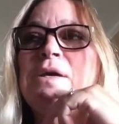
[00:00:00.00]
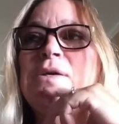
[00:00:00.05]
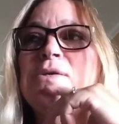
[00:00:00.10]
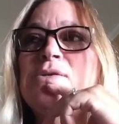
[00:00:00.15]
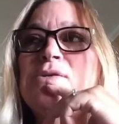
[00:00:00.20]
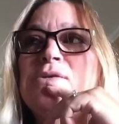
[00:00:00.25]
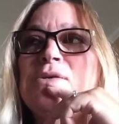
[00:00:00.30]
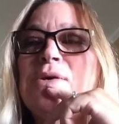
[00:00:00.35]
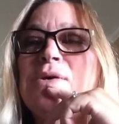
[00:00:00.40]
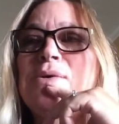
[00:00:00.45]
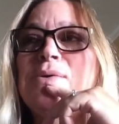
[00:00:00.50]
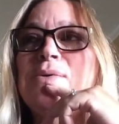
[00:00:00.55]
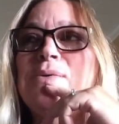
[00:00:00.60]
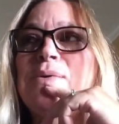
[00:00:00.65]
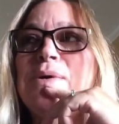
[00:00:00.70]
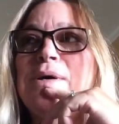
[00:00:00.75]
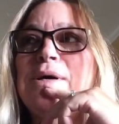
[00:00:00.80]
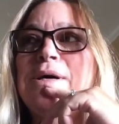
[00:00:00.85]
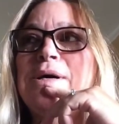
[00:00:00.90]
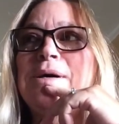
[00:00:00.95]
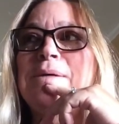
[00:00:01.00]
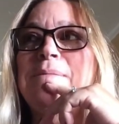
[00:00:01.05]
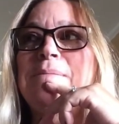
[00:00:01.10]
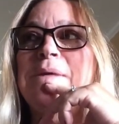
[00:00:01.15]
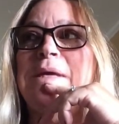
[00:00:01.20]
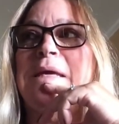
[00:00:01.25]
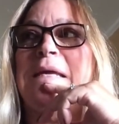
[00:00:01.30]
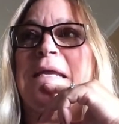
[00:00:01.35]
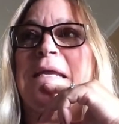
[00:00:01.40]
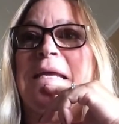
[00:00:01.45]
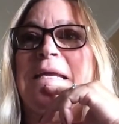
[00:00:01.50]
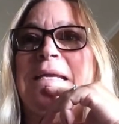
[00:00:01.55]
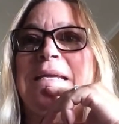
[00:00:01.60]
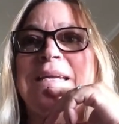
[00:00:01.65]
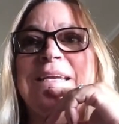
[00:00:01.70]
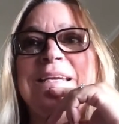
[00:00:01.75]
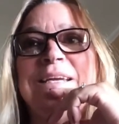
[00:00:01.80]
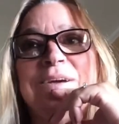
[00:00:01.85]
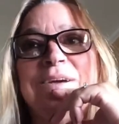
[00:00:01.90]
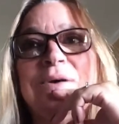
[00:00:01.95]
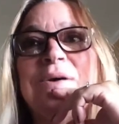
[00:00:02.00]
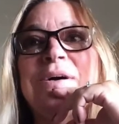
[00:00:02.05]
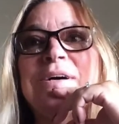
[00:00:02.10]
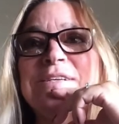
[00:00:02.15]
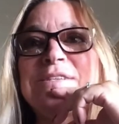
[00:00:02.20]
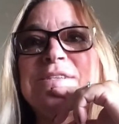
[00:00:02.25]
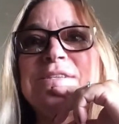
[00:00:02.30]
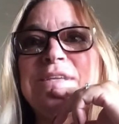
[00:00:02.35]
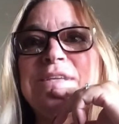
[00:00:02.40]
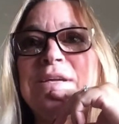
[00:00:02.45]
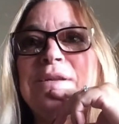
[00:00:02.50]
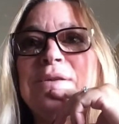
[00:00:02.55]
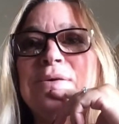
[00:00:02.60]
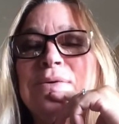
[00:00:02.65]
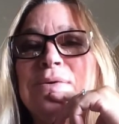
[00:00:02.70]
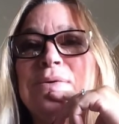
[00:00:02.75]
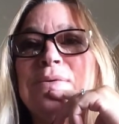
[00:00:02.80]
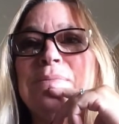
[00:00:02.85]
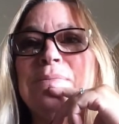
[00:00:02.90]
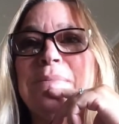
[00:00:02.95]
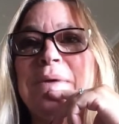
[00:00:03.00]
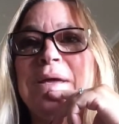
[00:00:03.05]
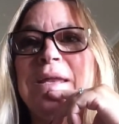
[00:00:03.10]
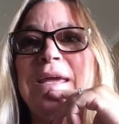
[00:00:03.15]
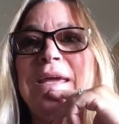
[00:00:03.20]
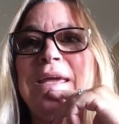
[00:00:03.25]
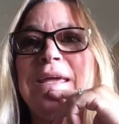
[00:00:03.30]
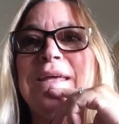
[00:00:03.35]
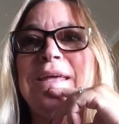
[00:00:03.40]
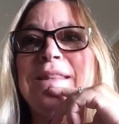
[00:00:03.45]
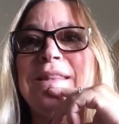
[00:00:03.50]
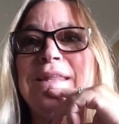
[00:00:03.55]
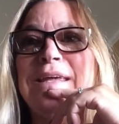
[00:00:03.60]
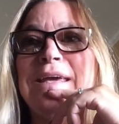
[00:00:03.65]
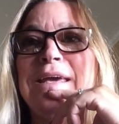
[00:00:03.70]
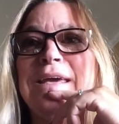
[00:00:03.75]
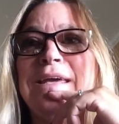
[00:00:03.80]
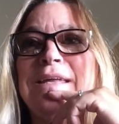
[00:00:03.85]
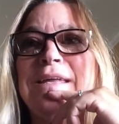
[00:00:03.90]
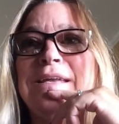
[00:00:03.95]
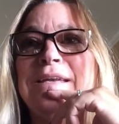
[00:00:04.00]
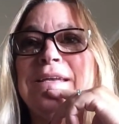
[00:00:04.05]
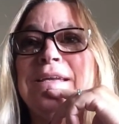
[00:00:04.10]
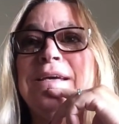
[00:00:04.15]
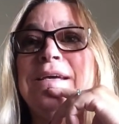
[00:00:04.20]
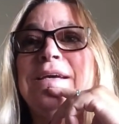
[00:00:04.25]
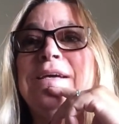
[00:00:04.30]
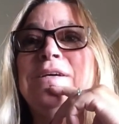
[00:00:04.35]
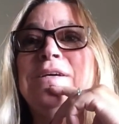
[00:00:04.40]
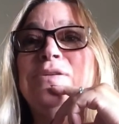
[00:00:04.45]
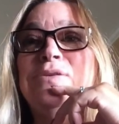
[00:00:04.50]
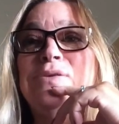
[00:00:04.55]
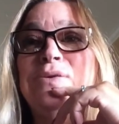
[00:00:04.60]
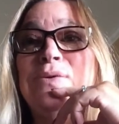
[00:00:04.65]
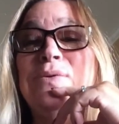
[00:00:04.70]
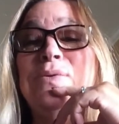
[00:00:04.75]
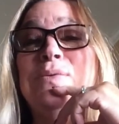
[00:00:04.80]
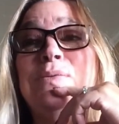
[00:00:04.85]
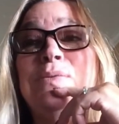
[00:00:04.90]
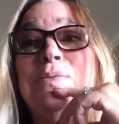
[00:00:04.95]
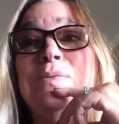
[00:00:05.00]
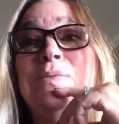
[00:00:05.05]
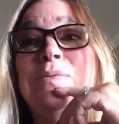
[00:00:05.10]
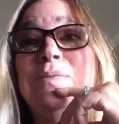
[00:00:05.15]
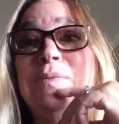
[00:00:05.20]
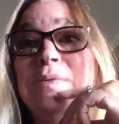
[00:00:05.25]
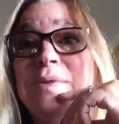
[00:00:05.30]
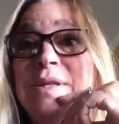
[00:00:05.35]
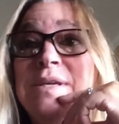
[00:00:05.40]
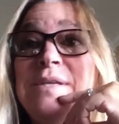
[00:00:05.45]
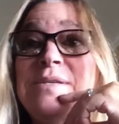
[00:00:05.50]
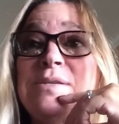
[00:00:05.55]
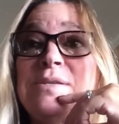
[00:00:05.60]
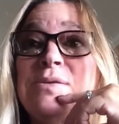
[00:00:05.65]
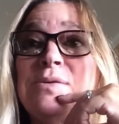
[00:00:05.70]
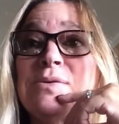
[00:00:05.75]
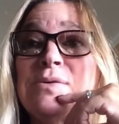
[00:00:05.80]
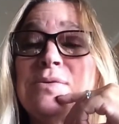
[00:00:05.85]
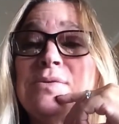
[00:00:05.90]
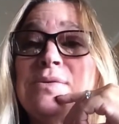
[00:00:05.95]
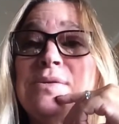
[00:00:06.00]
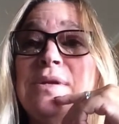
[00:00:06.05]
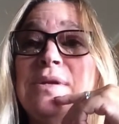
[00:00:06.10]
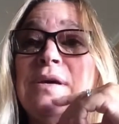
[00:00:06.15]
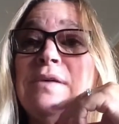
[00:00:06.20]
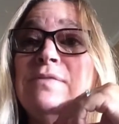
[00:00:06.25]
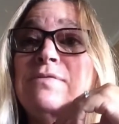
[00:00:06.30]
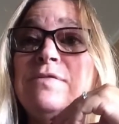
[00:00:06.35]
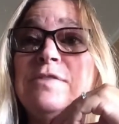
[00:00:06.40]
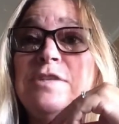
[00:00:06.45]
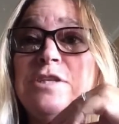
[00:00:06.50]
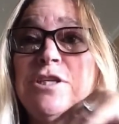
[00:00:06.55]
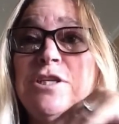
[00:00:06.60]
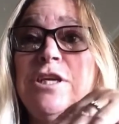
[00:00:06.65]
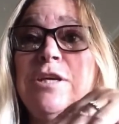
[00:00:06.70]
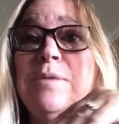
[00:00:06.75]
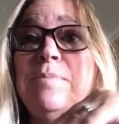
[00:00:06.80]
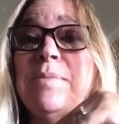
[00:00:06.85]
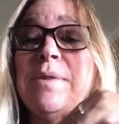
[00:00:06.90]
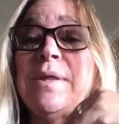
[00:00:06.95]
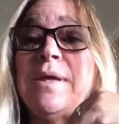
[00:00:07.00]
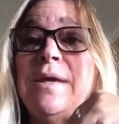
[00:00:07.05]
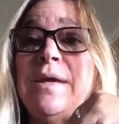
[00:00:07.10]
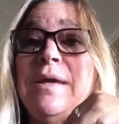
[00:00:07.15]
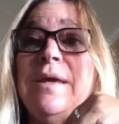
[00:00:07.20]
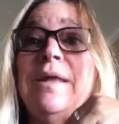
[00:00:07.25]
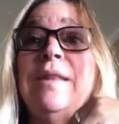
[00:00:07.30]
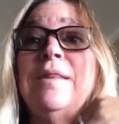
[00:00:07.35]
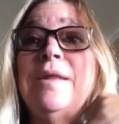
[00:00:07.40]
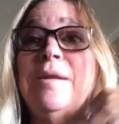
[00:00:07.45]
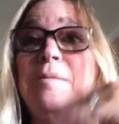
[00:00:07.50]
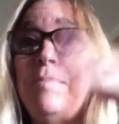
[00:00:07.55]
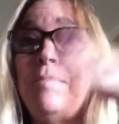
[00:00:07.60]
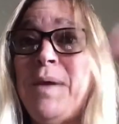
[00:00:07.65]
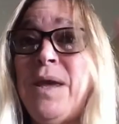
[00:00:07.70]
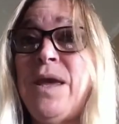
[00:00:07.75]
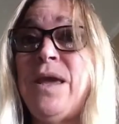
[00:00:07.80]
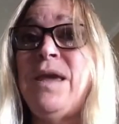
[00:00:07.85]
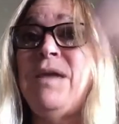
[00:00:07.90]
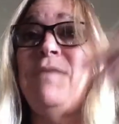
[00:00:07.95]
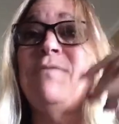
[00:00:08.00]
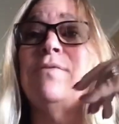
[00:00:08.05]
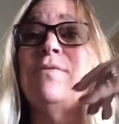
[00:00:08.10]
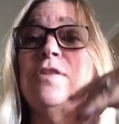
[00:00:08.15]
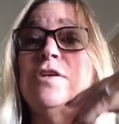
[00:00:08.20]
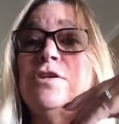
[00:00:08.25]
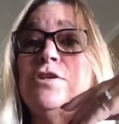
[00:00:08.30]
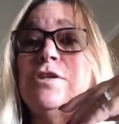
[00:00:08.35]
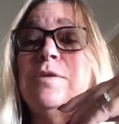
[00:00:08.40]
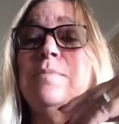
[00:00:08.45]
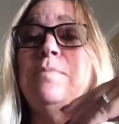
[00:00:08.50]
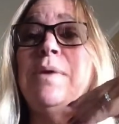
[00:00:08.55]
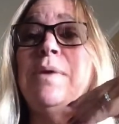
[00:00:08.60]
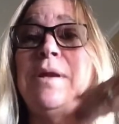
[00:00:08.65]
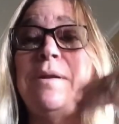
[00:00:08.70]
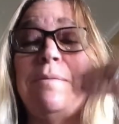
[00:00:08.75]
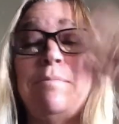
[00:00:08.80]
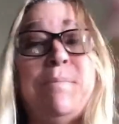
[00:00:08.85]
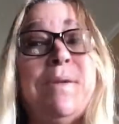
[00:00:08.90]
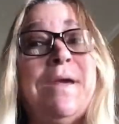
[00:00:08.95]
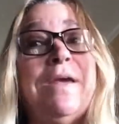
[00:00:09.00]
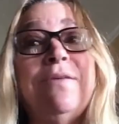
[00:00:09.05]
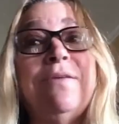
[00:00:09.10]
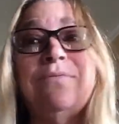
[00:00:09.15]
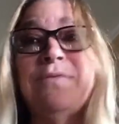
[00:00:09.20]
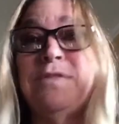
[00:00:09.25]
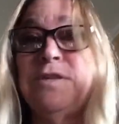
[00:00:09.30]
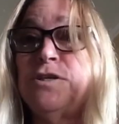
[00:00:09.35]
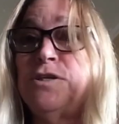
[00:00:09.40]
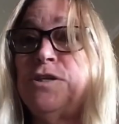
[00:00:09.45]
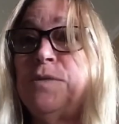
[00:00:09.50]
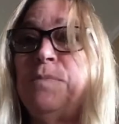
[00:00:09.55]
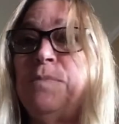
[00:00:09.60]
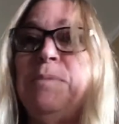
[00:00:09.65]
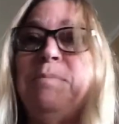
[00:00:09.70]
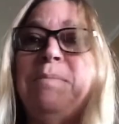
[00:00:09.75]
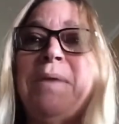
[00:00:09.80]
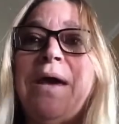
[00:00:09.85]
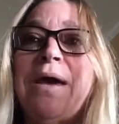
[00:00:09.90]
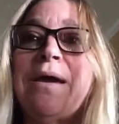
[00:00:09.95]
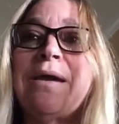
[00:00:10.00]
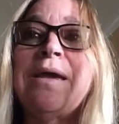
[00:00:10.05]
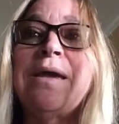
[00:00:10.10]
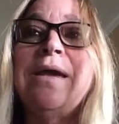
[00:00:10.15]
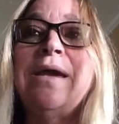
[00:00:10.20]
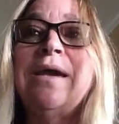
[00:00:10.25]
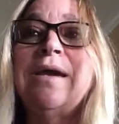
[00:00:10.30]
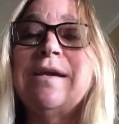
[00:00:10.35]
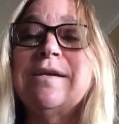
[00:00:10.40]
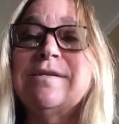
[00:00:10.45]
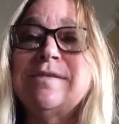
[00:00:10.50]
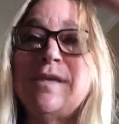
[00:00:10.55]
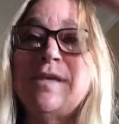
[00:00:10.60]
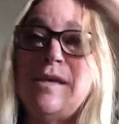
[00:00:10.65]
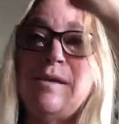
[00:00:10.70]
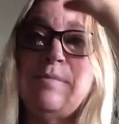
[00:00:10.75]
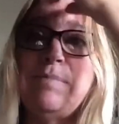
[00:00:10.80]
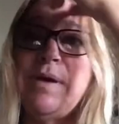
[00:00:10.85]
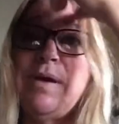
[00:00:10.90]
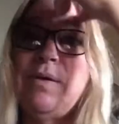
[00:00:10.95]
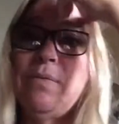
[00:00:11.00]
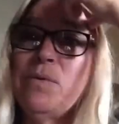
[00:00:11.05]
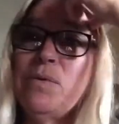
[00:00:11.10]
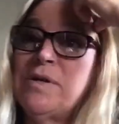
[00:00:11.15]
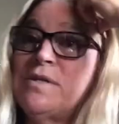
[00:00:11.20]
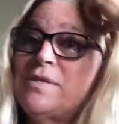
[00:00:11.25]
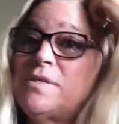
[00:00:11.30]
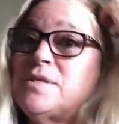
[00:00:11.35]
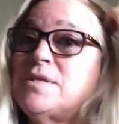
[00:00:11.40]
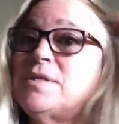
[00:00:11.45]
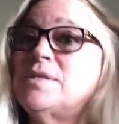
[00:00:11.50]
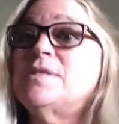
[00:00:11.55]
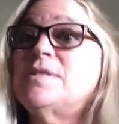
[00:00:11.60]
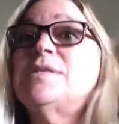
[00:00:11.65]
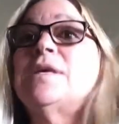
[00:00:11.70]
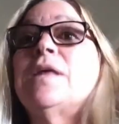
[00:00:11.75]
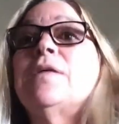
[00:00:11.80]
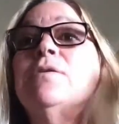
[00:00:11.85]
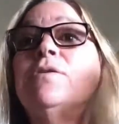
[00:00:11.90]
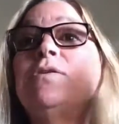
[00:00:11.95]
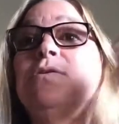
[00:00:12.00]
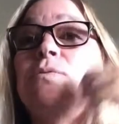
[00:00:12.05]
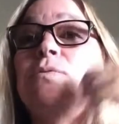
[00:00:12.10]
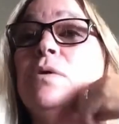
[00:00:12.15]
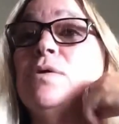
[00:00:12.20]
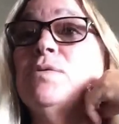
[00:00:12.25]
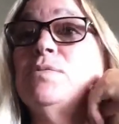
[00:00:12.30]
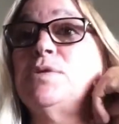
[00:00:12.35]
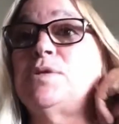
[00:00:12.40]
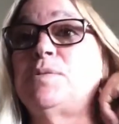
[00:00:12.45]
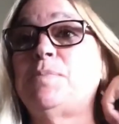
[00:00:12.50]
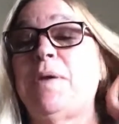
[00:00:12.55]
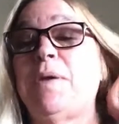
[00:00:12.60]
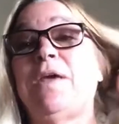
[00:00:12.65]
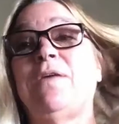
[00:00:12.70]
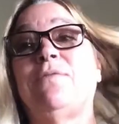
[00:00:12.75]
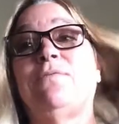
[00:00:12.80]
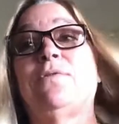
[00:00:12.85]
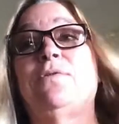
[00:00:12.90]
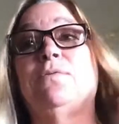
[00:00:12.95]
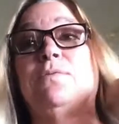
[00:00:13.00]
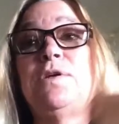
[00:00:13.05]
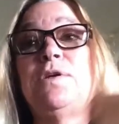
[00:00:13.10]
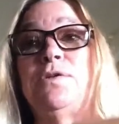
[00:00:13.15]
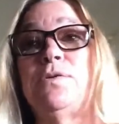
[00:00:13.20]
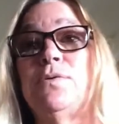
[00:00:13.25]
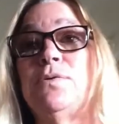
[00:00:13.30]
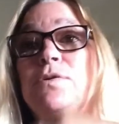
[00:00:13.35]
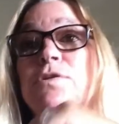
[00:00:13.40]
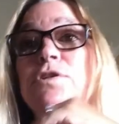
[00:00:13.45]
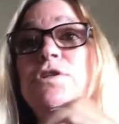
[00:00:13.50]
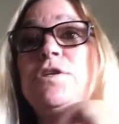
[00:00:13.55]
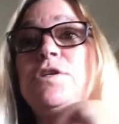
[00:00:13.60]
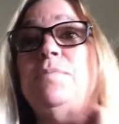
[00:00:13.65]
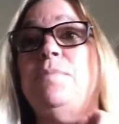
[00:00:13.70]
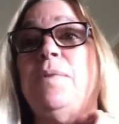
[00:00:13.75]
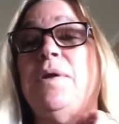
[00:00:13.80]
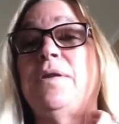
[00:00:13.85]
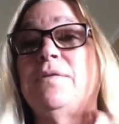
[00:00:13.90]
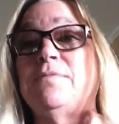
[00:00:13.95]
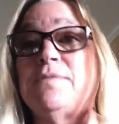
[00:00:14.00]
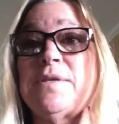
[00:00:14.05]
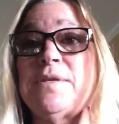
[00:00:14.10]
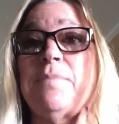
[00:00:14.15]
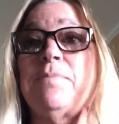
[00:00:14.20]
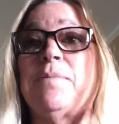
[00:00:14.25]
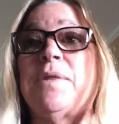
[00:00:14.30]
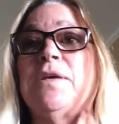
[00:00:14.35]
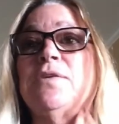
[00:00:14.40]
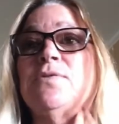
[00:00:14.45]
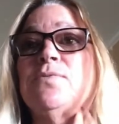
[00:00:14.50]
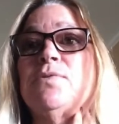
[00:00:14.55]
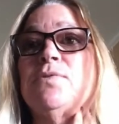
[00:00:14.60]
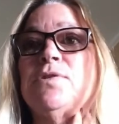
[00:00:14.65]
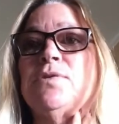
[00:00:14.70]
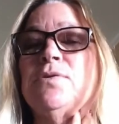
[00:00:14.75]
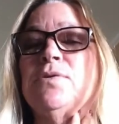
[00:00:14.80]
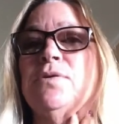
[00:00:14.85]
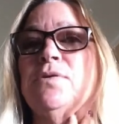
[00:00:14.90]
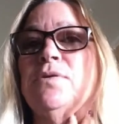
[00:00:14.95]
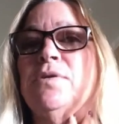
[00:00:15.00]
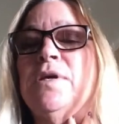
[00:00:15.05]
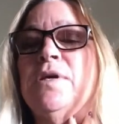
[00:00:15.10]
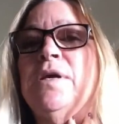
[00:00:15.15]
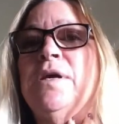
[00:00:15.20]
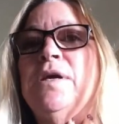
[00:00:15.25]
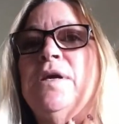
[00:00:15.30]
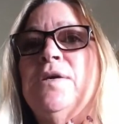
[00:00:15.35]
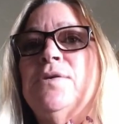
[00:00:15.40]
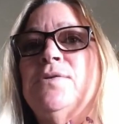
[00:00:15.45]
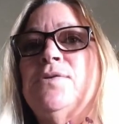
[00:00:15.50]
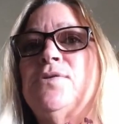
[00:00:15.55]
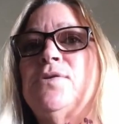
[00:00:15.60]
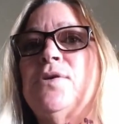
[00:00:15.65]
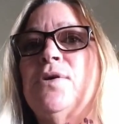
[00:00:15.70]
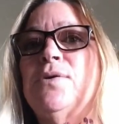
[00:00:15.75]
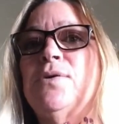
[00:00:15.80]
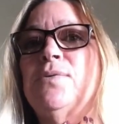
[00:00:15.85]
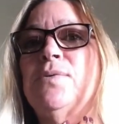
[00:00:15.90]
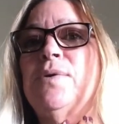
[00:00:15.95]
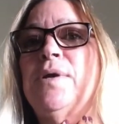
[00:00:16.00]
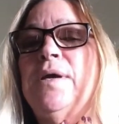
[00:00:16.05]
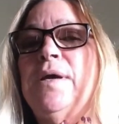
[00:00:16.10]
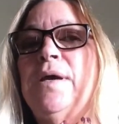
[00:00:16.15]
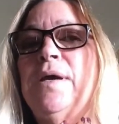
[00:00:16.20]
So it ended costing her money in the end to list her stuff cheaply and then pay for the shipping and pay for the shipping back, because eBay wants the seller to always pay for the return shipping if something's returned. So